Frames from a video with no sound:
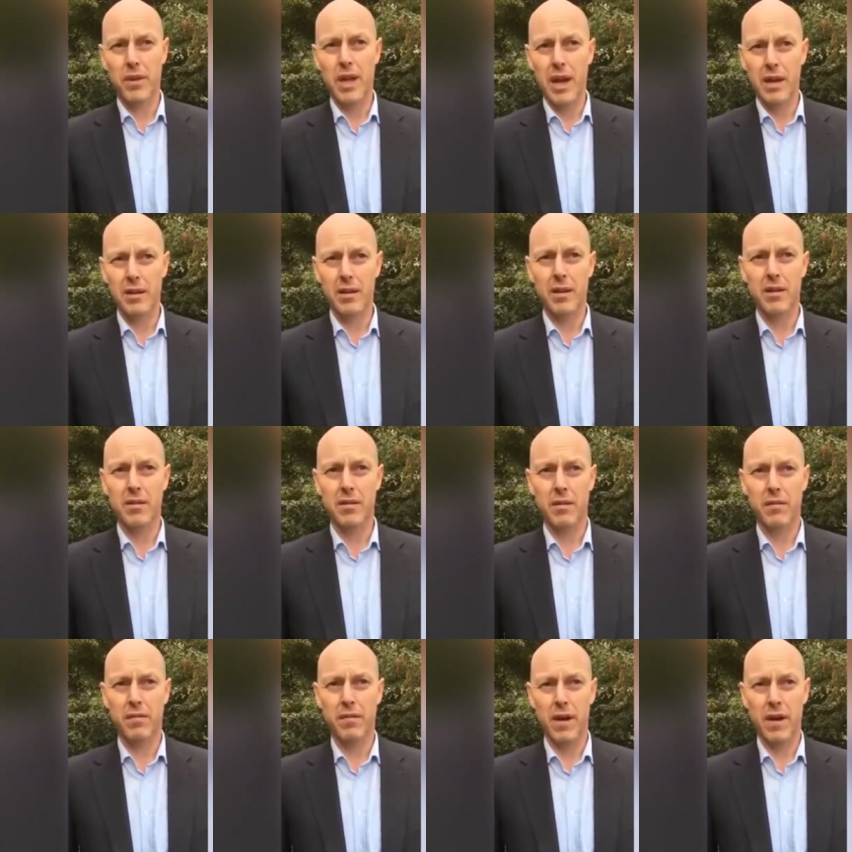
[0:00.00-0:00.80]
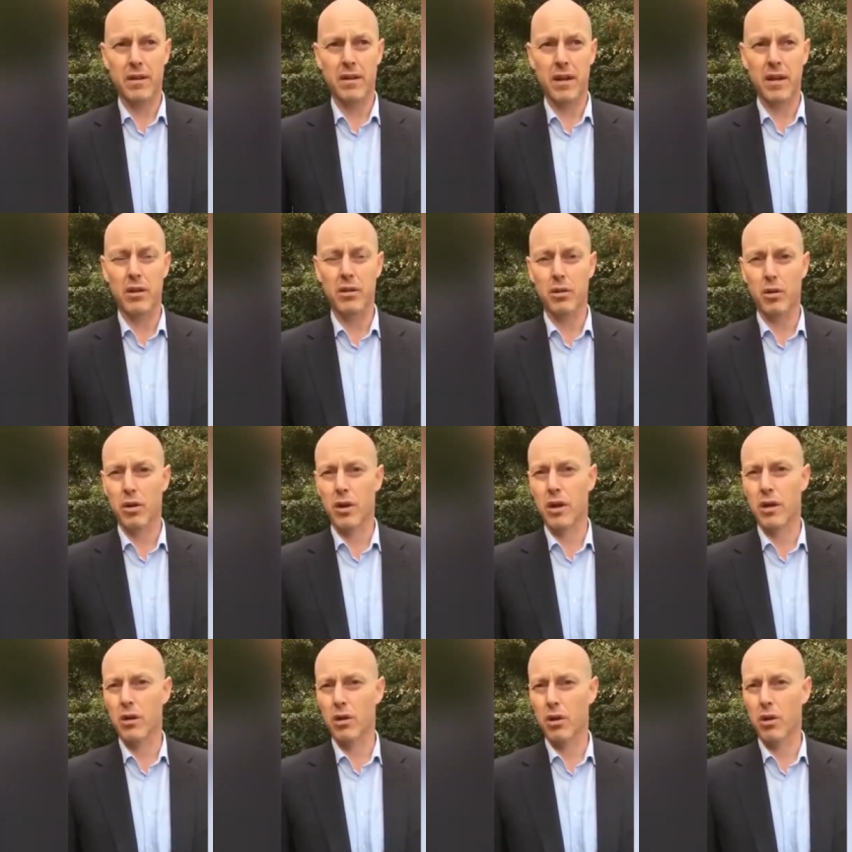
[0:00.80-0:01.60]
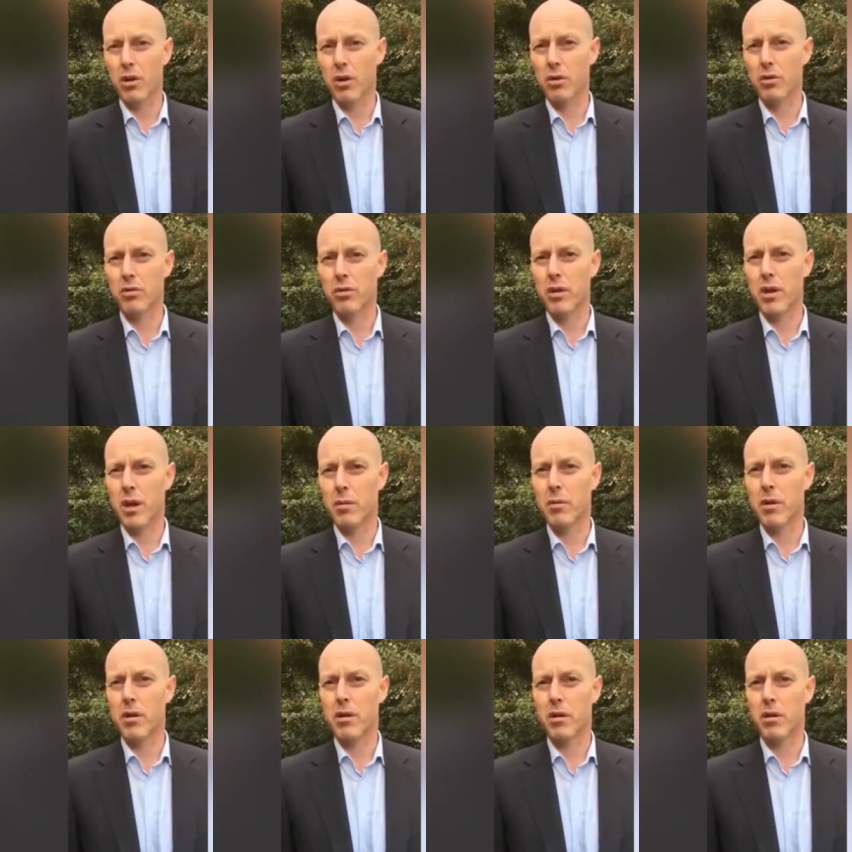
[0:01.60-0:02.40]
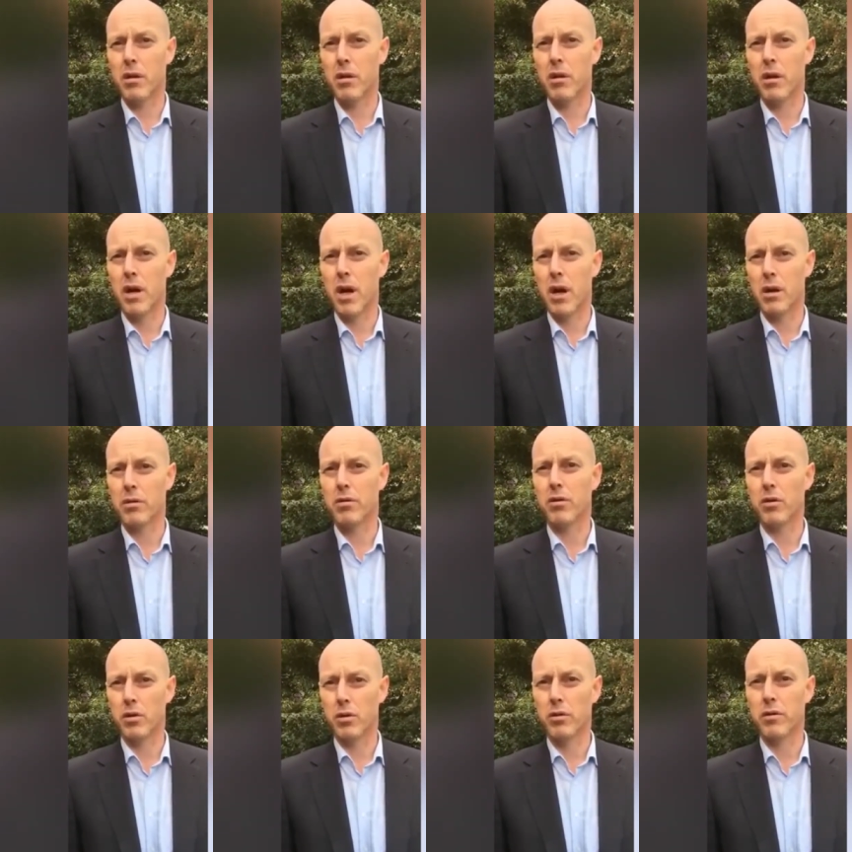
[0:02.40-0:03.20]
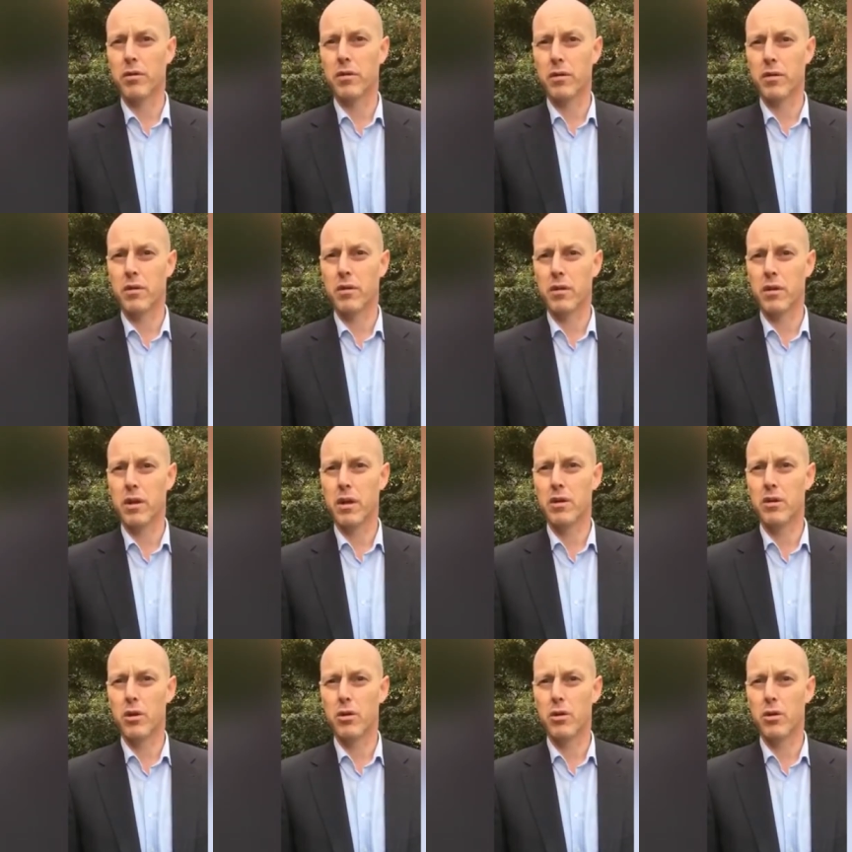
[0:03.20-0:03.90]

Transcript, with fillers: that is in fact ignoring your own chemical households mm.